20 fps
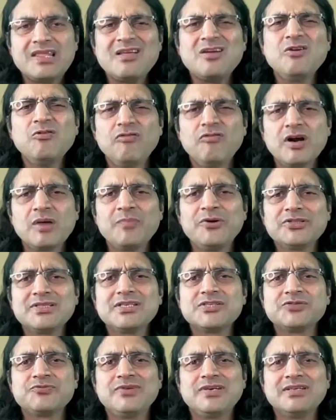What about
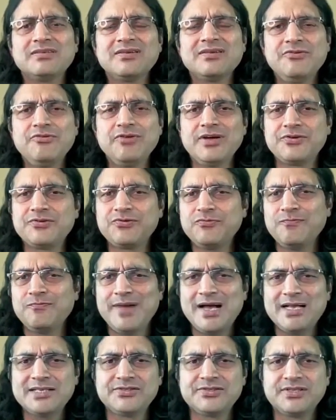this one? You have to
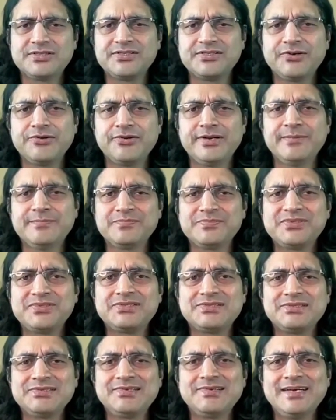match the synonyms,
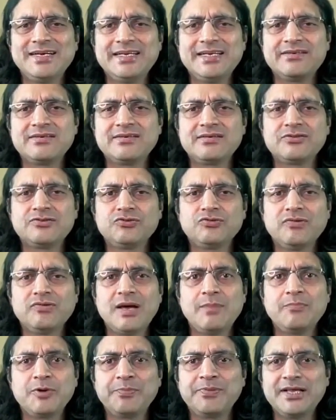right? So
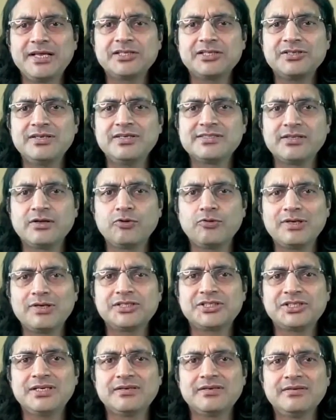appropriation is
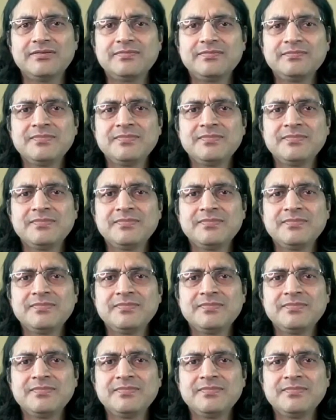allocation.